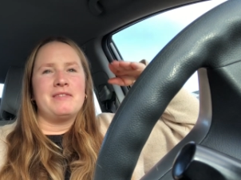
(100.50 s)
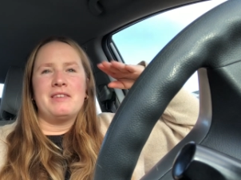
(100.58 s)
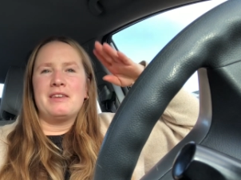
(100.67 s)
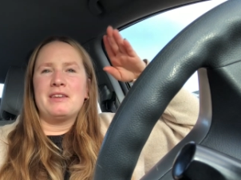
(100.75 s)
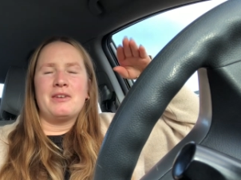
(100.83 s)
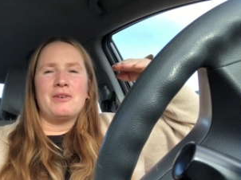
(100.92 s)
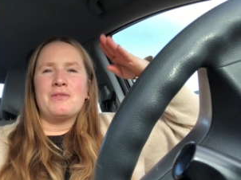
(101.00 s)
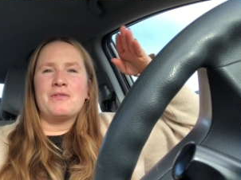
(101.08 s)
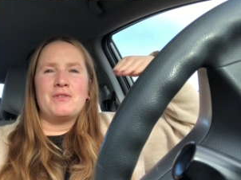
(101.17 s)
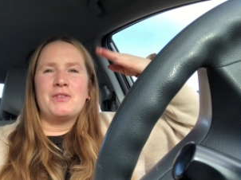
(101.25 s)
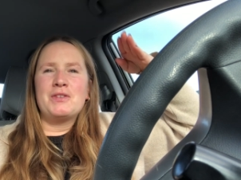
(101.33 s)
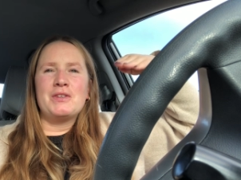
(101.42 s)
you know,
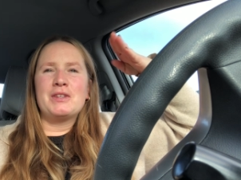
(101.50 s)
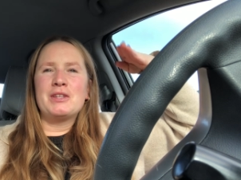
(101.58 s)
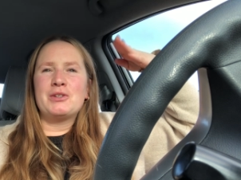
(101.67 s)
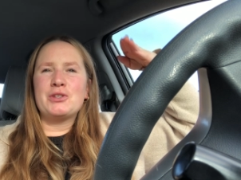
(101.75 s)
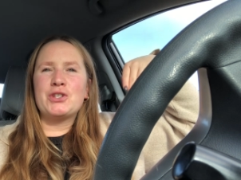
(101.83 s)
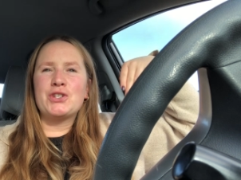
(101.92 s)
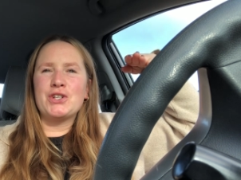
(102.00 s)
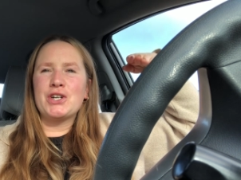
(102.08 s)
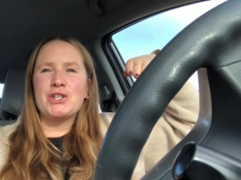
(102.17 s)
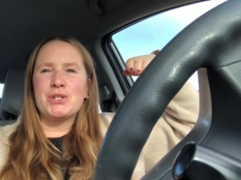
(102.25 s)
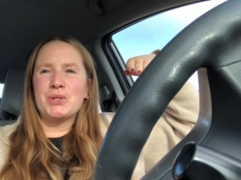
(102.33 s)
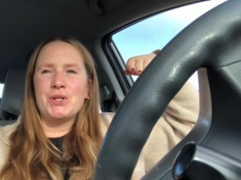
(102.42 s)
the little
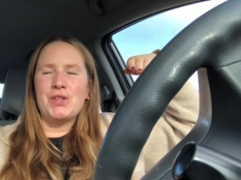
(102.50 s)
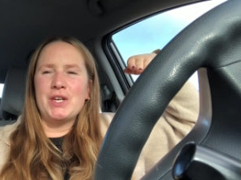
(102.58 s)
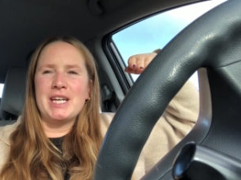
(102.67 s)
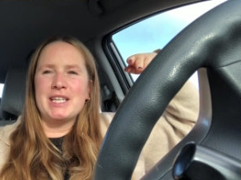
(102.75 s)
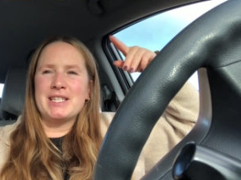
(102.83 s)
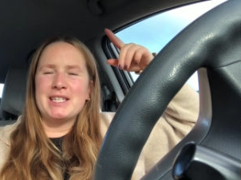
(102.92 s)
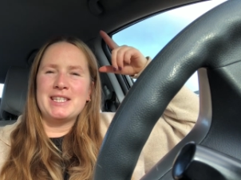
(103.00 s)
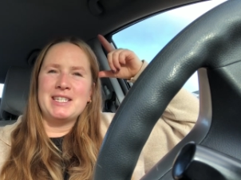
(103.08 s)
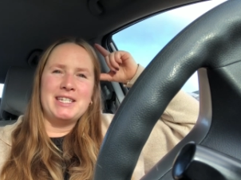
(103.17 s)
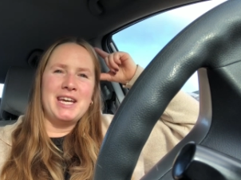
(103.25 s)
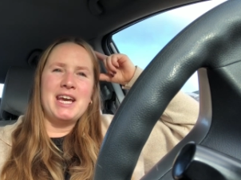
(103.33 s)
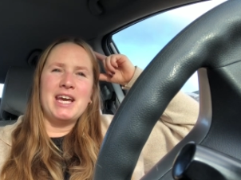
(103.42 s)
structural things in the
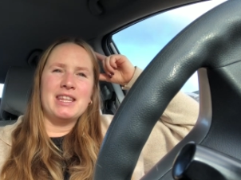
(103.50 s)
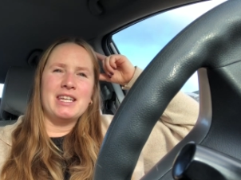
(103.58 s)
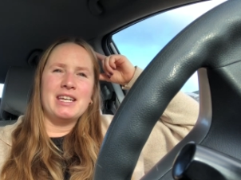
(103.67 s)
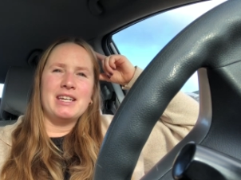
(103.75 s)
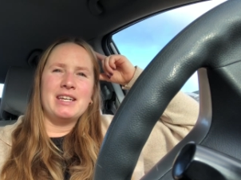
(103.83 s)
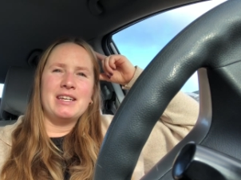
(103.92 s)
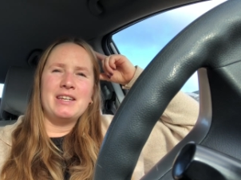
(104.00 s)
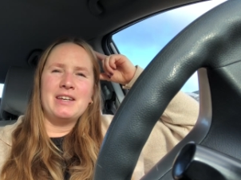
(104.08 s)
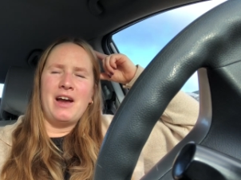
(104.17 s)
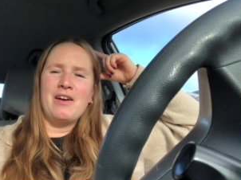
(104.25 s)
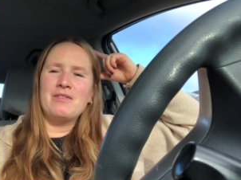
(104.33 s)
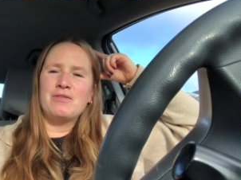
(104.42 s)
day. And then
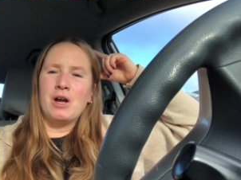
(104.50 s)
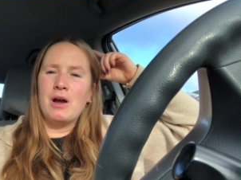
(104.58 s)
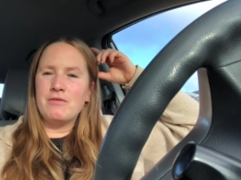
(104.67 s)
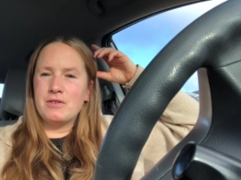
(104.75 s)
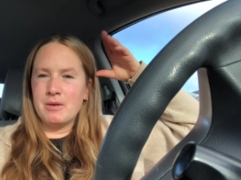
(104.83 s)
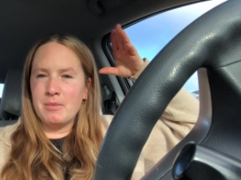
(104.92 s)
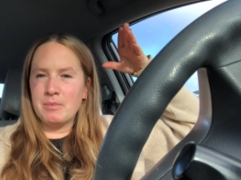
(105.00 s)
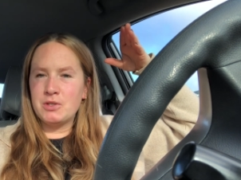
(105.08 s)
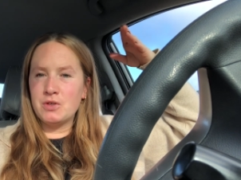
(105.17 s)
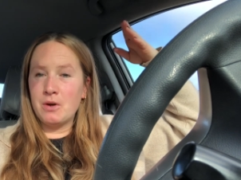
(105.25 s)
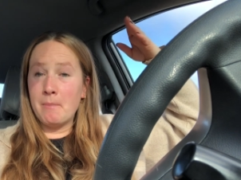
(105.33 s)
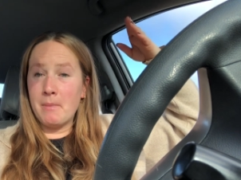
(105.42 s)
I've, I've come up
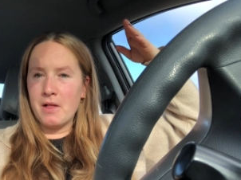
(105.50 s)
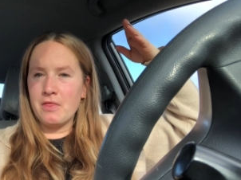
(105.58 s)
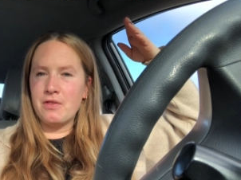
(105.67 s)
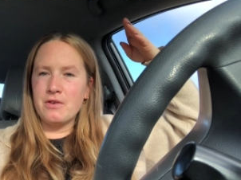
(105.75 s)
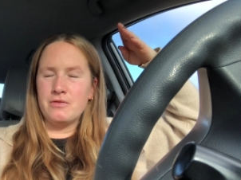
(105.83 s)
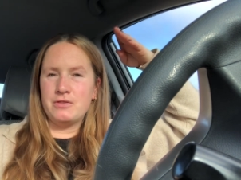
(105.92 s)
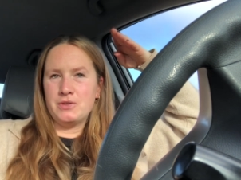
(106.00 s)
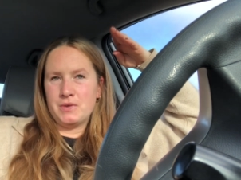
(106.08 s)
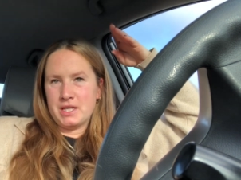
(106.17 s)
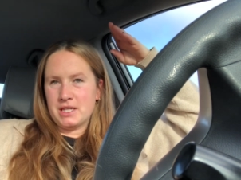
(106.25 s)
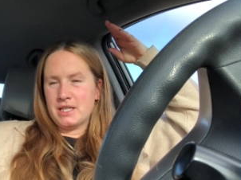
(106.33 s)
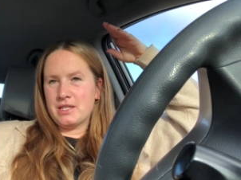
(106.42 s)
to a month of
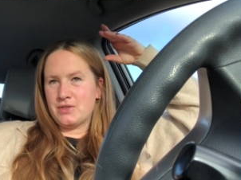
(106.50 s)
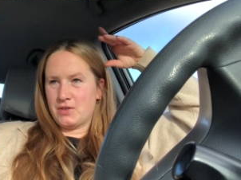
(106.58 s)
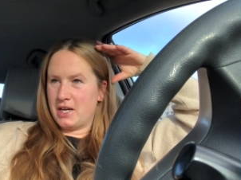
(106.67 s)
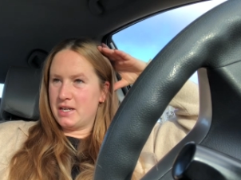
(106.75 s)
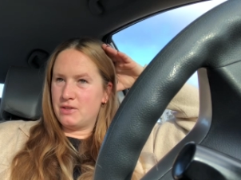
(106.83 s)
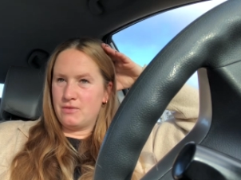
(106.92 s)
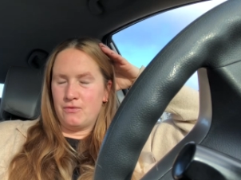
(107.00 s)
doing this, right?